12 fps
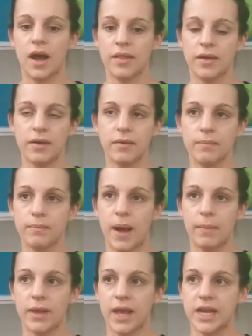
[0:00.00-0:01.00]
other
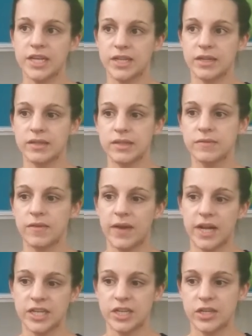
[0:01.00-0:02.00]
publications for
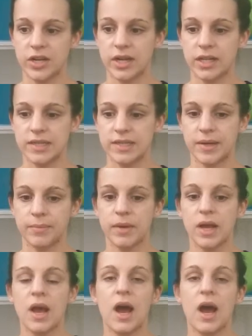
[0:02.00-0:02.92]
fashion journalism